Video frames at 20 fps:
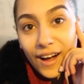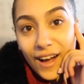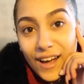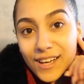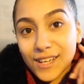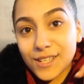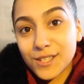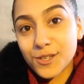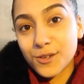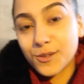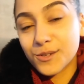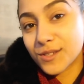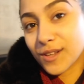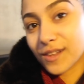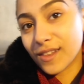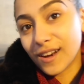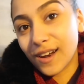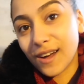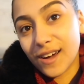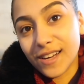Hi Angel, so
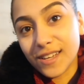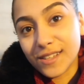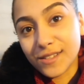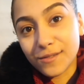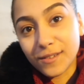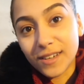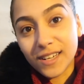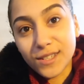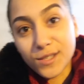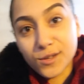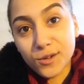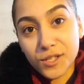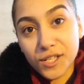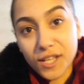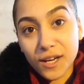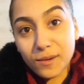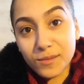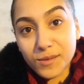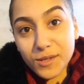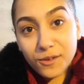the light is really dodgy,
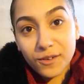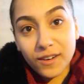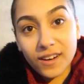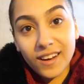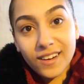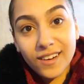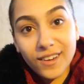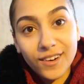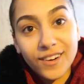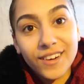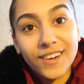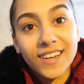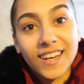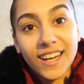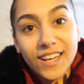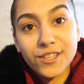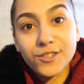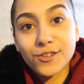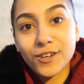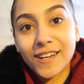I'm sorry. I look
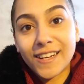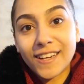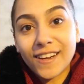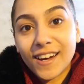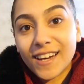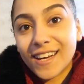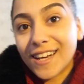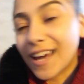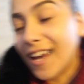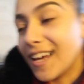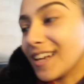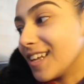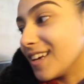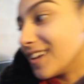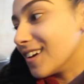literally like an